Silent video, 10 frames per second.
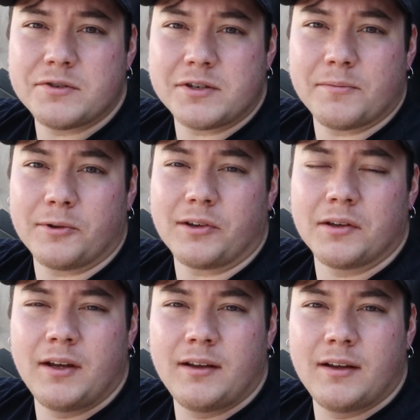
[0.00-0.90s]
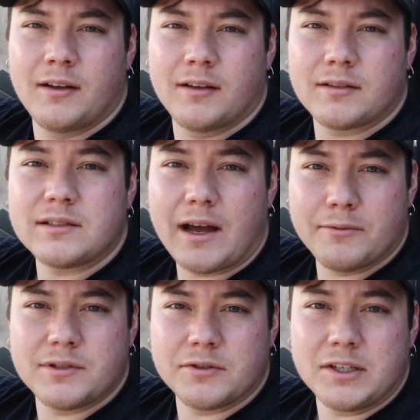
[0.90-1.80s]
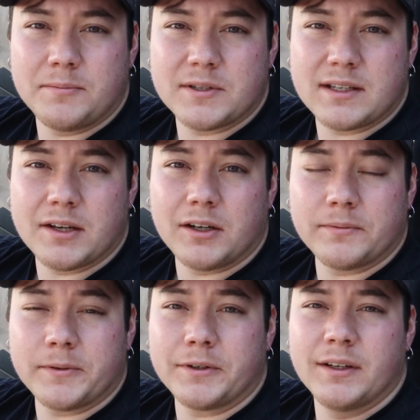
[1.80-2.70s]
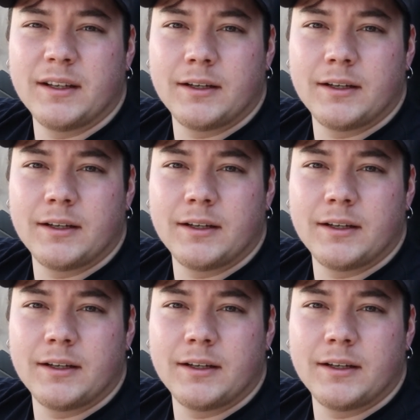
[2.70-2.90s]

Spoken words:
shipping because that was the cheapest they offered.